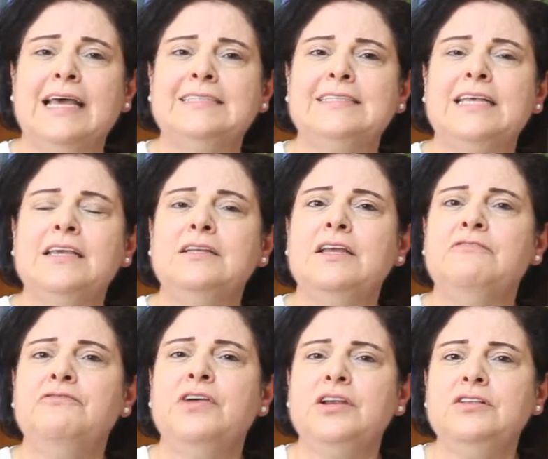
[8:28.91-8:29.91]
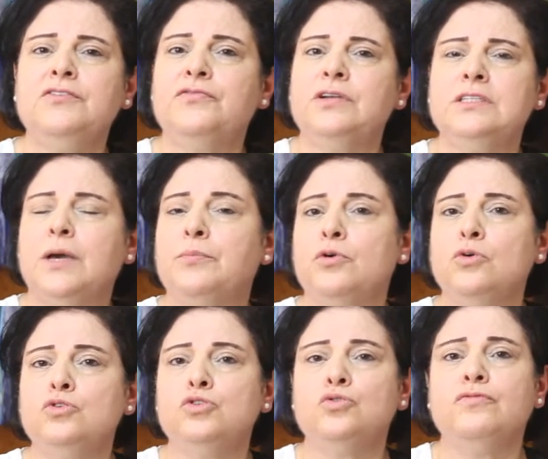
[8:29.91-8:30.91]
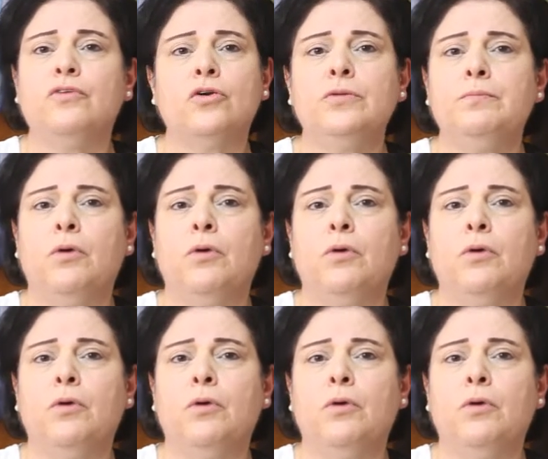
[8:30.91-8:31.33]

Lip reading: has taken a very different approach to foreign